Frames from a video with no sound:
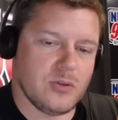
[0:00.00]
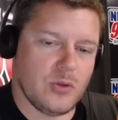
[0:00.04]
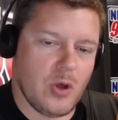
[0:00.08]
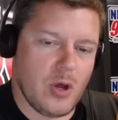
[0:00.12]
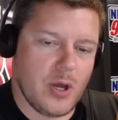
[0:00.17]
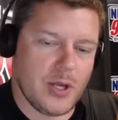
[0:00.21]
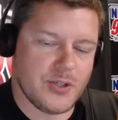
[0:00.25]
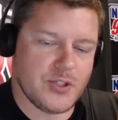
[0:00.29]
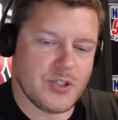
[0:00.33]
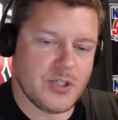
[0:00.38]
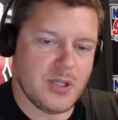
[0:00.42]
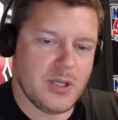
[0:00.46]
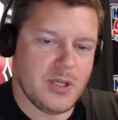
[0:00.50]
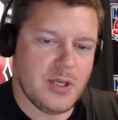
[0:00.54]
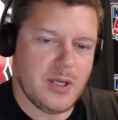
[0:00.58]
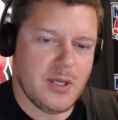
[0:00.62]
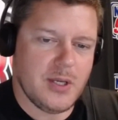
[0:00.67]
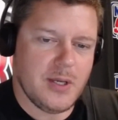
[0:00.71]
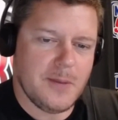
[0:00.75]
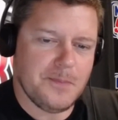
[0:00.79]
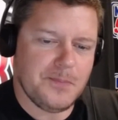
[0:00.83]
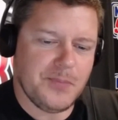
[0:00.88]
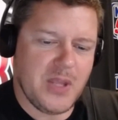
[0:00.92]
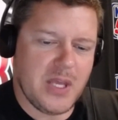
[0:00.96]
is launched.
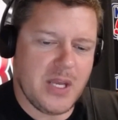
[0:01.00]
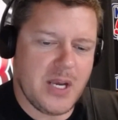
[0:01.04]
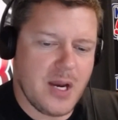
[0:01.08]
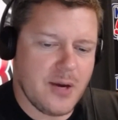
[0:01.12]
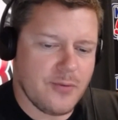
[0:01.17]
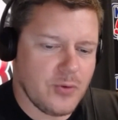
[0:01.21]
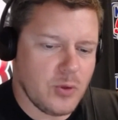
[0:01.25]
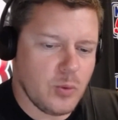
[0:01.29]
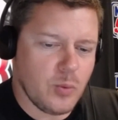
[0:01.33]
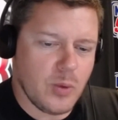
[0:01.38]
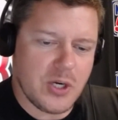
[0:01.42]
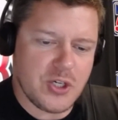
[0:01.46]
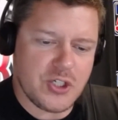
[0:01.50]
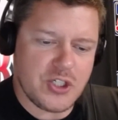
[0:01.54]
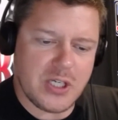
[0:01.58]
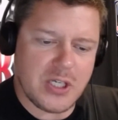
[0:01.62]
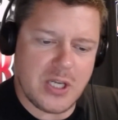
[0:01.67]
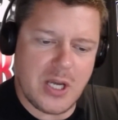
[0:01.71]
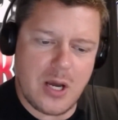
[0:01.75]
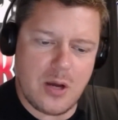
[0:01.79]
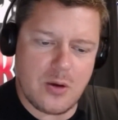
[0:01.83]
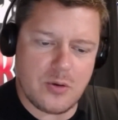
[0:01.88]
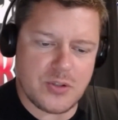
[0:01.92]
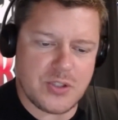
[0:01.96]
And everywhere
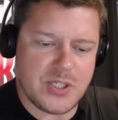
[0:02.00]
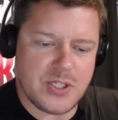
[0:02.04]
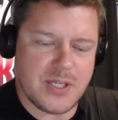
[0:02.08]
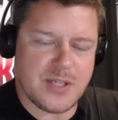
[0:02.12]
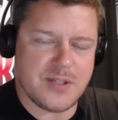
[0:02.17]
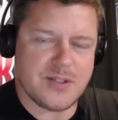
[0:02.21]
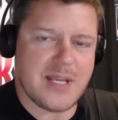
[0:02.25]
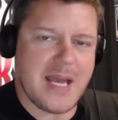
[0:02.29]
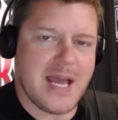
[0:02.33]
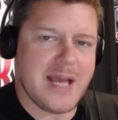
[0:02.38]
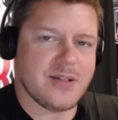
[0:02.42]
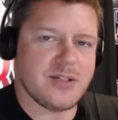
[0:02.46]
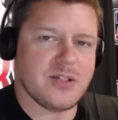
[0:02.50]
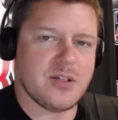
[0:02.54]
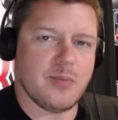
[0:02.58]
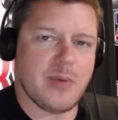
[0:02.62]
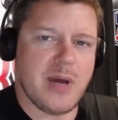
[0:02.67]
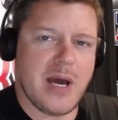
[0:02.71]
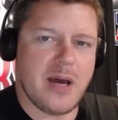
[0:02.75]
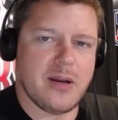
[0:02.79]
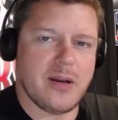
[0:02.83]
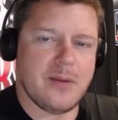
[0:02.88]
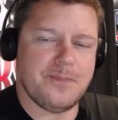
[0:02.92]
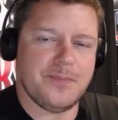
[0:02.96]
she goes, she is asked
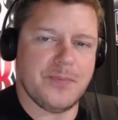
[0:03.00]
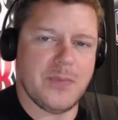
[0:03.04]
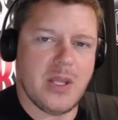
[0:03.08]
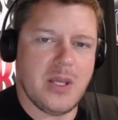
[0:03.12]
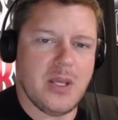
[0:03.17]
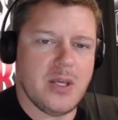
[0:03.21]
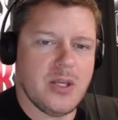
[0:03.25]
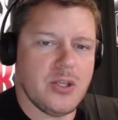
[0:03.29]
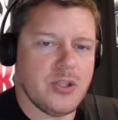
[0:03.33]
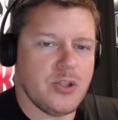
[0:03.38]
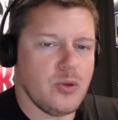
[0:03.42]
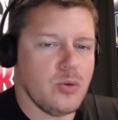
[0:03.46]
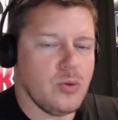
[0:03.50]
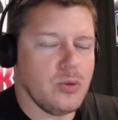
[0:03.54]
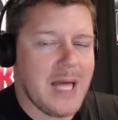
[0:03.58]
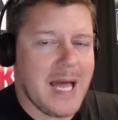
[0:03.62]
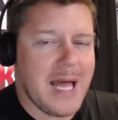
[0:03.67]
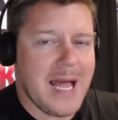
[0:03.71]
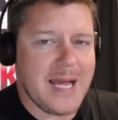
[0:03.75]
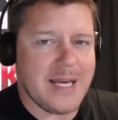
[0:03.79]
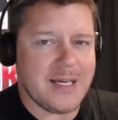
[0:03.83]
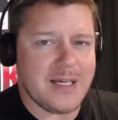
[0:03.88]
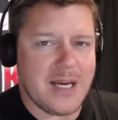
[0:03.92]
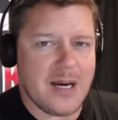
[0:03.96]
about it. You
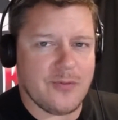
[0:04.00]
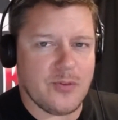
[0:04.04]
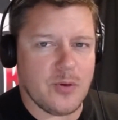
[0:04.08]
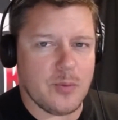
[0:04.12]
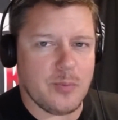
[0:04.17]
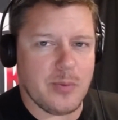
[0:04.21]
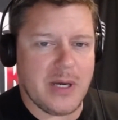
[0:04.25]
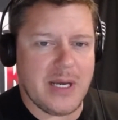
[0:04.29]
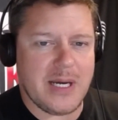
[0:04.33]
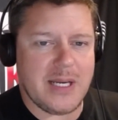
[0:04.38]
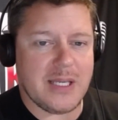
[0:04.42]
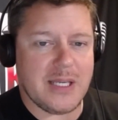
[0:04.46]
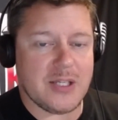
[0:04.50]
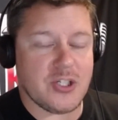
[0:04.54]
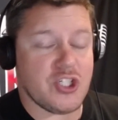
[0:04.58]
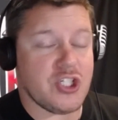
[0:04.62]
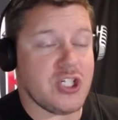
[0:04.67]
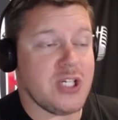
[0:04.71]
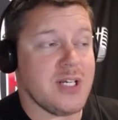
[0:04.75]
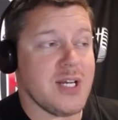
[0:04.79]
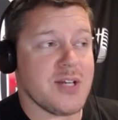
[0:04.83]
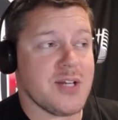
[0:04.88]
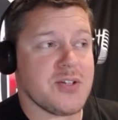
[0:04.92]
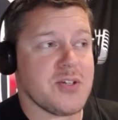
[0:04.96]
lied to everybody, and
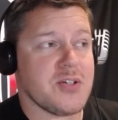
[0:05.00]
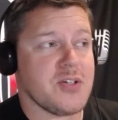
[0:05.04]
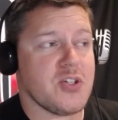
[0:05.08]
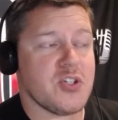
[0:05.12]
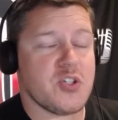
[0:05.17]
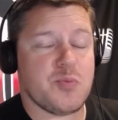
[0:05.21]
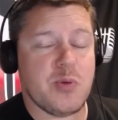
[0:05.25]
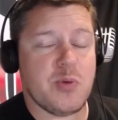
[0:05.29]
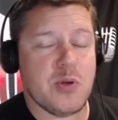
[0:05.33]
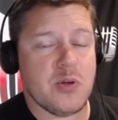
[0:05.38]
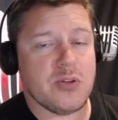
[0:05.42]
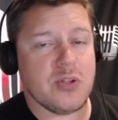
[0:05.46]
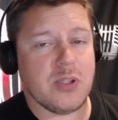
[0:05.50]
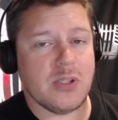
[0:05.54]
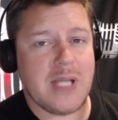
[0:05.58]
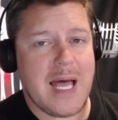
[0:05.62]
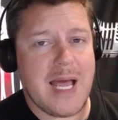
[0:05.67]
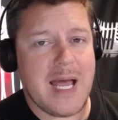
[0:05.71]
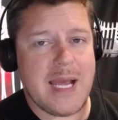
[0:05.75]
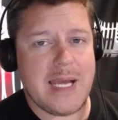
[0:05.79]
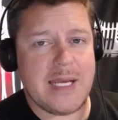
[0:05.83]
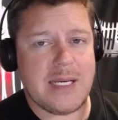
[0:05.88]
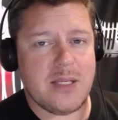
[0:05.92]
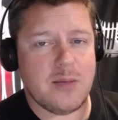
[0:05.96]
she doesn't dispute the
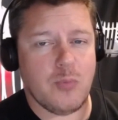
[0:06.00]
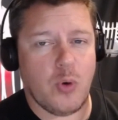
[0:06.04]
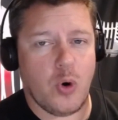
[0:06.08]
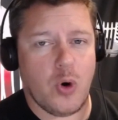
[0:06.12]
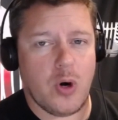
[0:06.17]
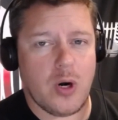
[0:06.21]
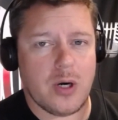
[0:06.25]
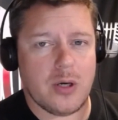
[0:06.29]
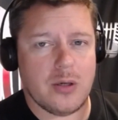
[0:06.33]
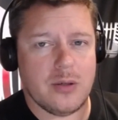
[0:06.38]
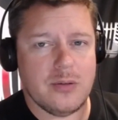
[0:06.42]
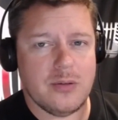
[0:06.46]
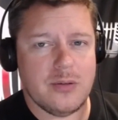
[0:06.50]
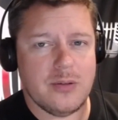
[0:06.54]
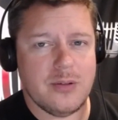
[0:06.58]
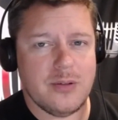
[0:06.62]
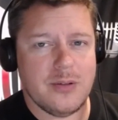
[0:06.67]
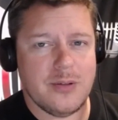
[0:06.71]
lie anymore.